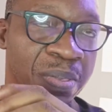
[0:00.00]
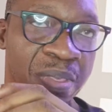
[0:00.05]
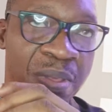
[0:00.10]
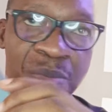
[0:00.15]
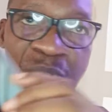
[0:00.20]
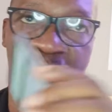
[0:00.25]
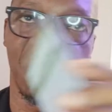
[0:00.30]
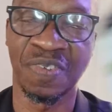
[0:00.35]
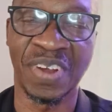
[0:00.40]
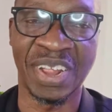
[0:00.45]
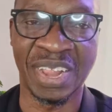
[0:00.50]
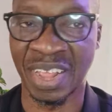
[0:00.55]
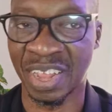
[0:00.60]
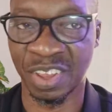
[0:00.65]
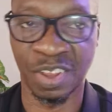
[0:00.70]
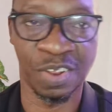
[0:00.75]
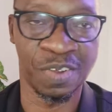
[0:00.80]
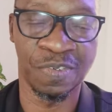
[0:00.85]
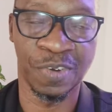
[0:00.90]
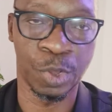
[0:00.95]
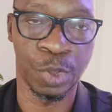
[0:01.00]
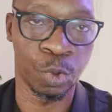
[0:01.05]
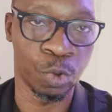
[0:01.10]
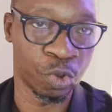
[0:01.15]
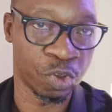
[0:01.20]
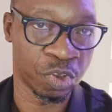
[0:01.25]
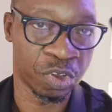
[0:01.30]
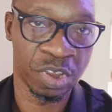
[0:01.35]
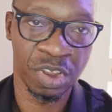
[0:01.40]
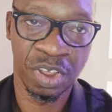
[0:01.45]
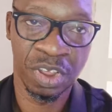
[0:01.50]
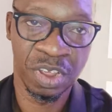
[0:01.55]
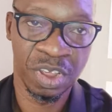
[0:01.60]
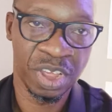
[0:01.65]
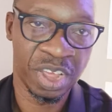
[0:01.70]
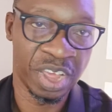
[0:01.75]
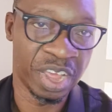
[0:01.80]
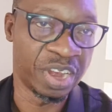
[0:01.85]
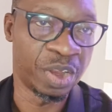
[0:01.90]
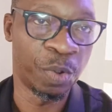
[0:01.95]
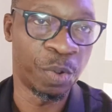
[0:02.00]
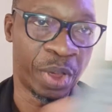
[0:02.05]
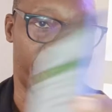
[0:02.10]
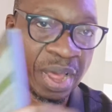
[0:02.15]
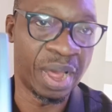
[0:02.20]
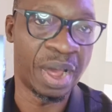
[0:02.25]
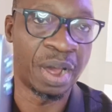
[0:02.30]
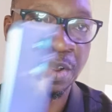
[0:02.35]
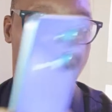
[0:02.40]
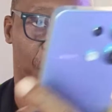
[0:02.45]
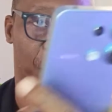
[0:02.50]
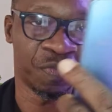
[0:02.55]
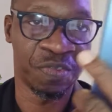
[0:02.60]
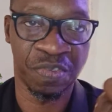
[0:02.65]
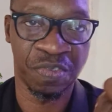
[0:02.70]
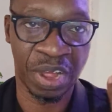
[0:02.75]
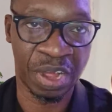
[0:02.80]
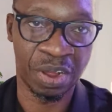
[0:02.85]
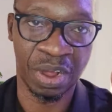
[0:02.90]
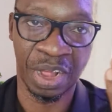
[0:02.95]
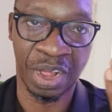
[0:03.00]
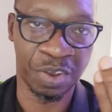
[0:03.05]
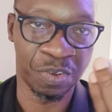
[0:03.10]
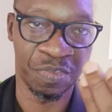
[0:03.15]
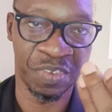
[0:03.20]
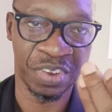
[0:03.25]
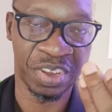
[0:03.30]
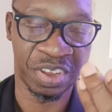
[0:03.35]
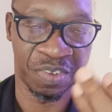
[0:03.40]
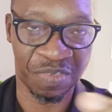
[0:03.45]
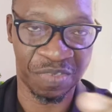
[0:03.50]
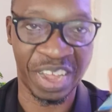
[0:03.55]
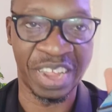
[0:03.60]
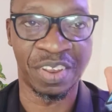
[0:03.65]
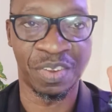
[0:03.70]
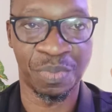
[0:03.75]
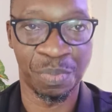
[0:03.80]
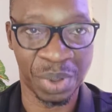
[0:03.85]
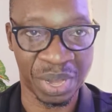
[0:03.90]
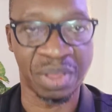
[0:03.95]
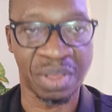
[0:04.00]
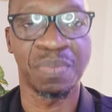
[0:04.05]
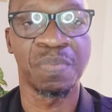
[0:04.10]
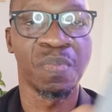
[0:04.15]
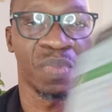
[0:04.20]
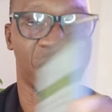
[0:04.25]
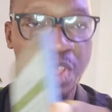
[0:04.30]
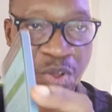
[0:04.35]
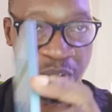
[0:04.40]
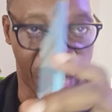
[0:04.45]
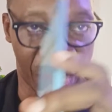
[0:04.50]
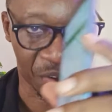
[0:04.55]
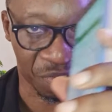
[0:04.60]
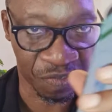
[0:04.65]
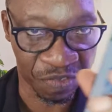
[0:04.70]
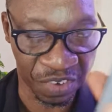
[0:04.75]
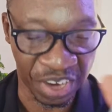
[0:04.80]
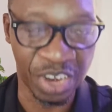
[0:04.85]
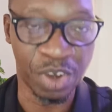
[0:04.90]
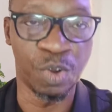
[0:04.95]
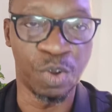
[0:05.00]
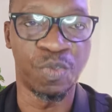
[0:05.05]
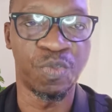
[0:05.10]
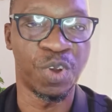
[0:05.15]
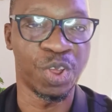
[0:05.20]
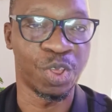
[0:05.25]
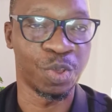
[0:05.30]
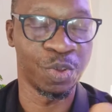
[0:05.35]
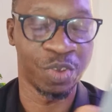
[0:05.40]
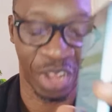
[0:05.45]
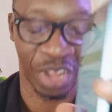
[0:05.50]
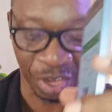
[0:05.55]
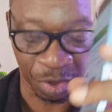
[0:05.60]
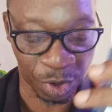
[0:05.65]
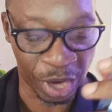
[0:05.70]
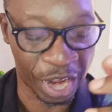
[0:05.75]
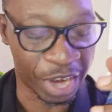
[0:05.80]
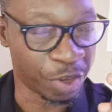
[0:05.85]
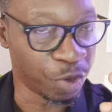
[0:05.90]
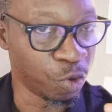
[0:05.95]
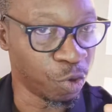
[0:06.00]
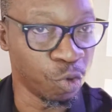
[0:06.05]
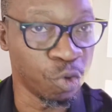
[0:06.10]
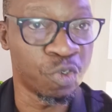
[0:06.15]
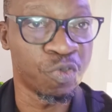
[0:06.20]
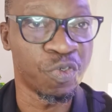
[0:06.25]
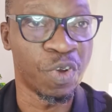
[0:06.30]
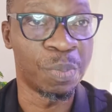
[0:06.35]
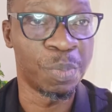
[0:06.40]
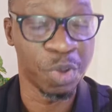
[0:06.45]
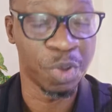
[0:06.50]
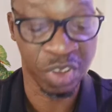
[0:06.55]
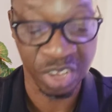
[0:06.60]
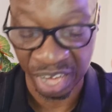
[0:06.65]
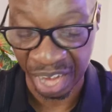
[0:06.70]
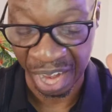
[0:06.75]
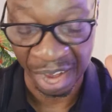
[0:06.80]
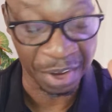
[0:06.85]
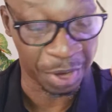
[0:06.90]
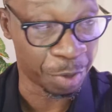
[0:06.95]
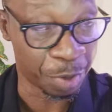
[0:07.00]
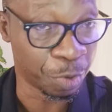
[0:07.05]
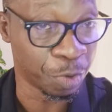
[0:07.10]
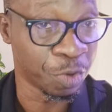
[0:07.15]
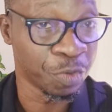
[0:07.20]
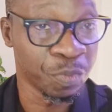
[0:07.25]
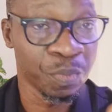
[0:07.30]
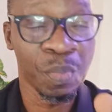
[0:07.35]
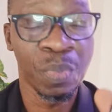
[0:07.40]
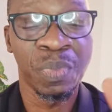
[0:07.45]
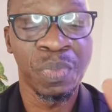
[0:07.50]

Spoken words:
the most fantastic photos anywhere out of this device, but you get very good photos that you can use for most scenarios